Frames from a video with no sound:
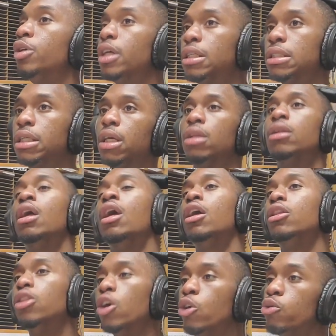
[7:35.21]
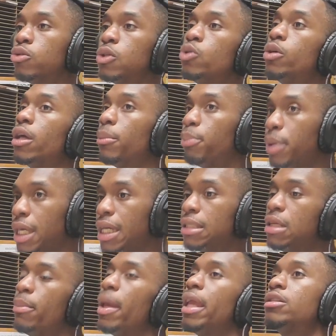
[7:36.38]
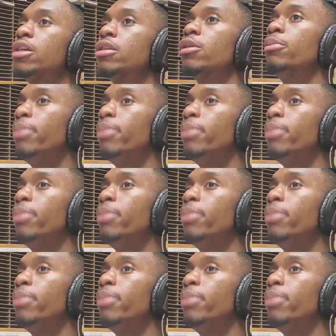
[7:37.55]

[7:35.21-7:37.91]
Because again, those who compete to make each other